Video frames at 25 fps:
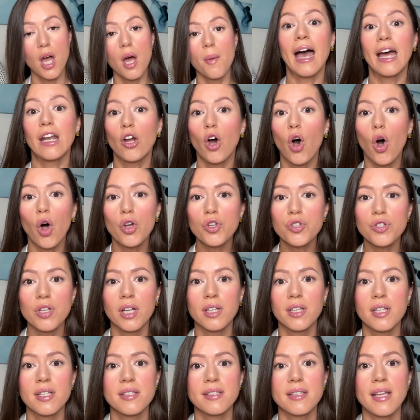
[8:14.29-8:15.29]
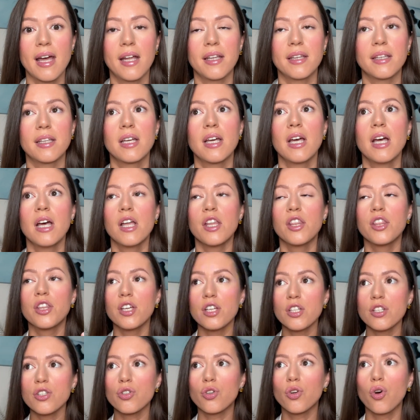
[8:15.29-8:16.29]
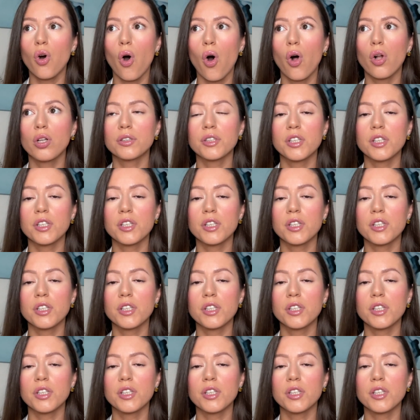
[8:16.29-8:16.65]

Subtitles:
And also understand, this goal,